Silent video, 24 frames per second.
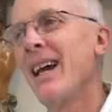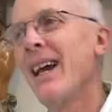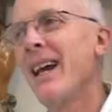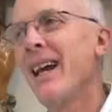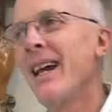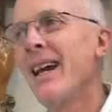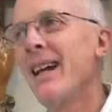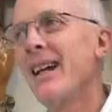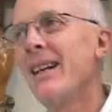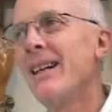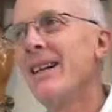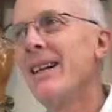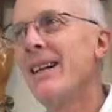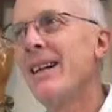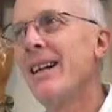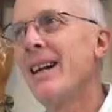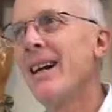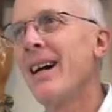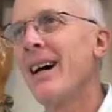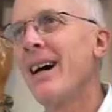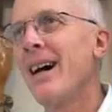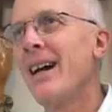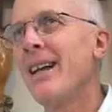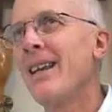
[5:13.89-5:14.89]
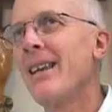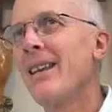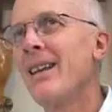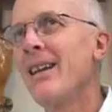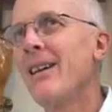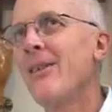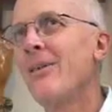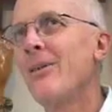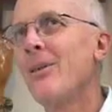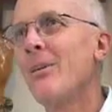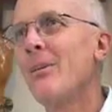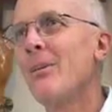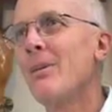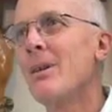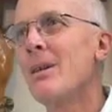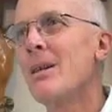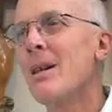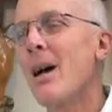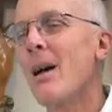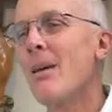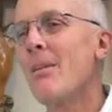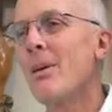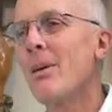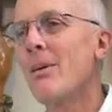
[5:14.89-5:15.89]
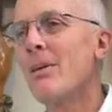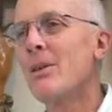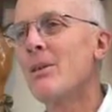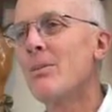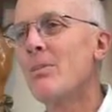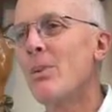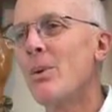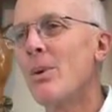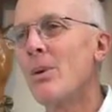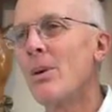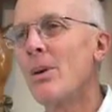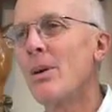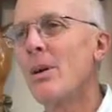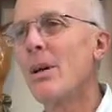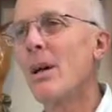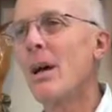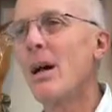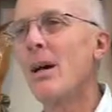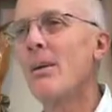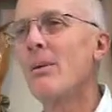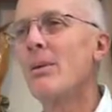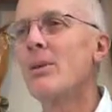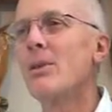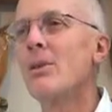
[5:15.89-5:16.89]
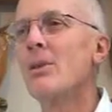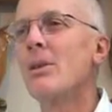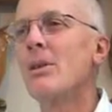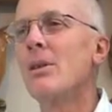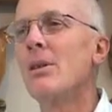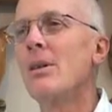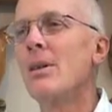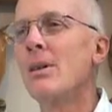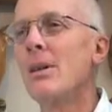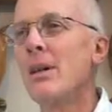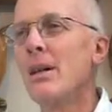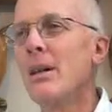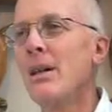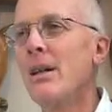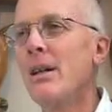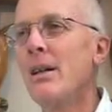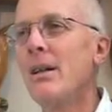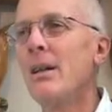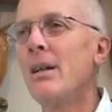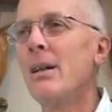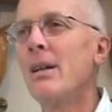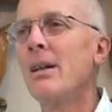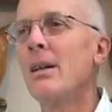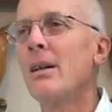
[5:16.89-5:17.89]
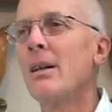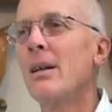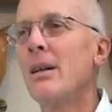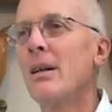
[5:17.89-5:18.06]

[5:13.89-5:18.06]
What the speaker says: and I think from the time I was born, I was looking